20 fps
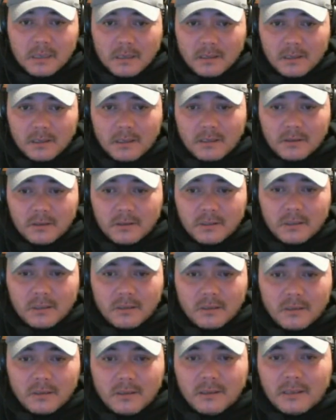I don't know,
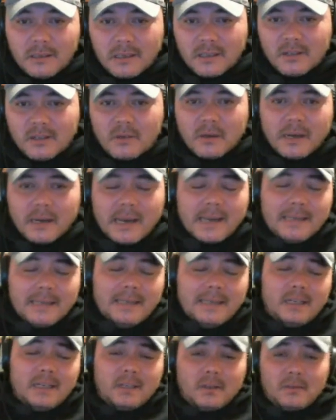selling it.
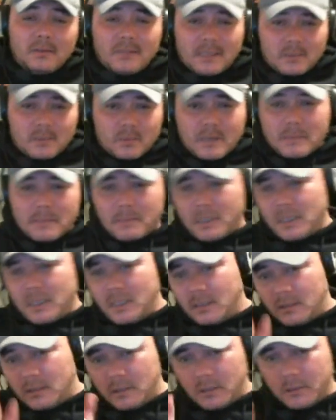I need to go. That's
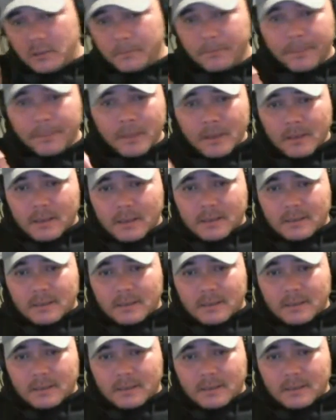what I'm gonna need to do.